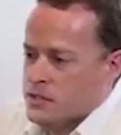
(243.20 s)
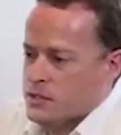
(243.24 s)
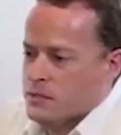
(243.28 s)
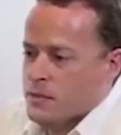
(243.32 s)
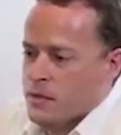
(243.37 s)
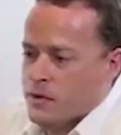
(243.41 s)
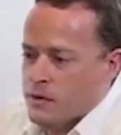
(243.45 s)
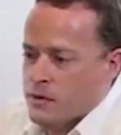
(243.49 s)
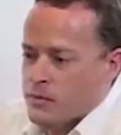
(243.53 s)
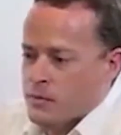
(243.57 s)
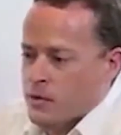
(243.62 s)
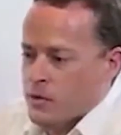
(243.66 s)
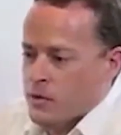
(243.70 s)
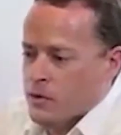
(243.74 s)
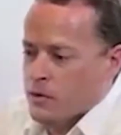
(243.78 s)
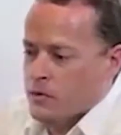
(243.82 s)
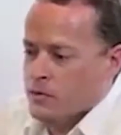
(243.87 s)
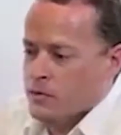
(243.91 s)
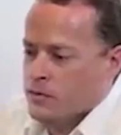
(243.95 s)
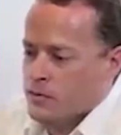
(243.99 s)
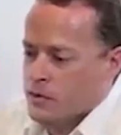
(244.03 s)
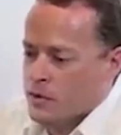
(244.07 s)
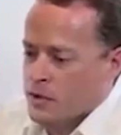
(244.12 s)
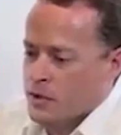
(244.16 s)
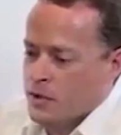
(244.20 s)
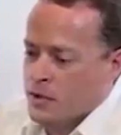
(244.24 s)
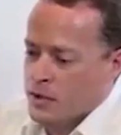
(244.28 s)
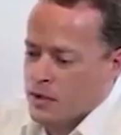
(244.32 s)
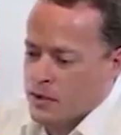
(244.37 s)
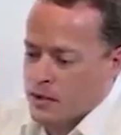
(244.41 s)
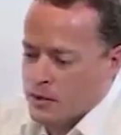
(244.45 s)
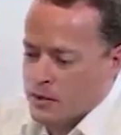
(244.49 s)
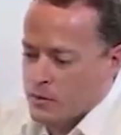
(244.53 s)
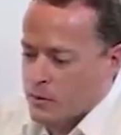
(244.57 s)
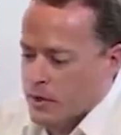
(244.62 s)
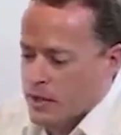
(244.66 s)
to be removed.
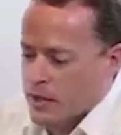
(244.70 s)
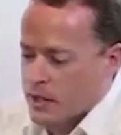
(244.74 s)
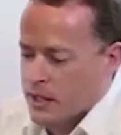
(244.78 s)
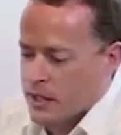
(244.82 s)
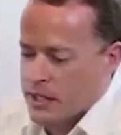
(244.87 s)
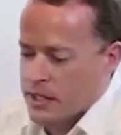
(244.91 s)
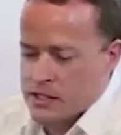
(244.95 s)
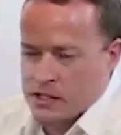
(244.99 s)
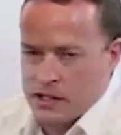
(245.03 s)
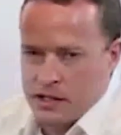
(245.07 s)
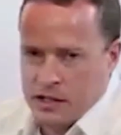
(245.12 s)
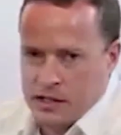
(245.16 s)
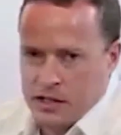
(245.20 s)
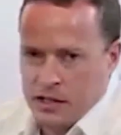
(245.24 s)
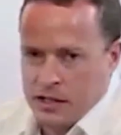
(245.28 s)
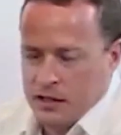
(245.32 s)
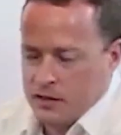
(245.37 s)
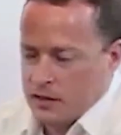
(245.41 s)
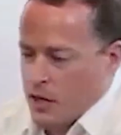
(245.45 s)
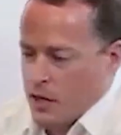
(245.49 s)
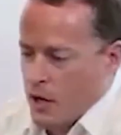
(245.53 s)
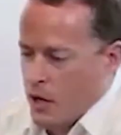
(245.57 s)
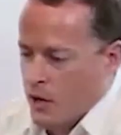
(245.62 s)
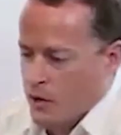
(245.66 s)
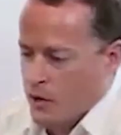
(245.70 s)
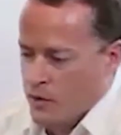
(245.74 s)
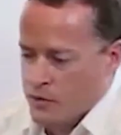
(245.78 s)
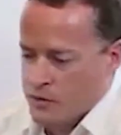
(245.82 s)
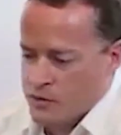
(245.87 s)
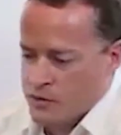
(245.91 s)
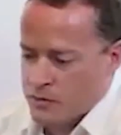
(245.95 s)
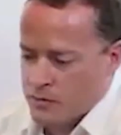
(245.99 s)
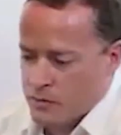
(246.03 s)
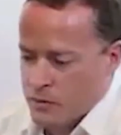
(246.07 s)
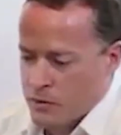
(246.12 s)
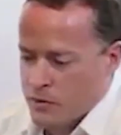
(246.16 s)
We can easily kink the hose,
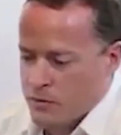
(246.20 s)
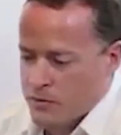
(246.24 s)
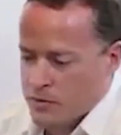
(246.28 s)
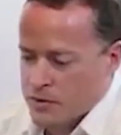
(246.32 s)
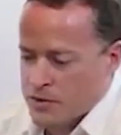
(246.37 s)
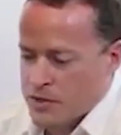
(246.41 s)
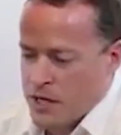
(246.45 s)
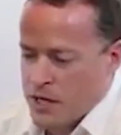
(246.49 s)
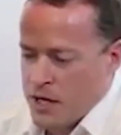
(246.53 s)
remove the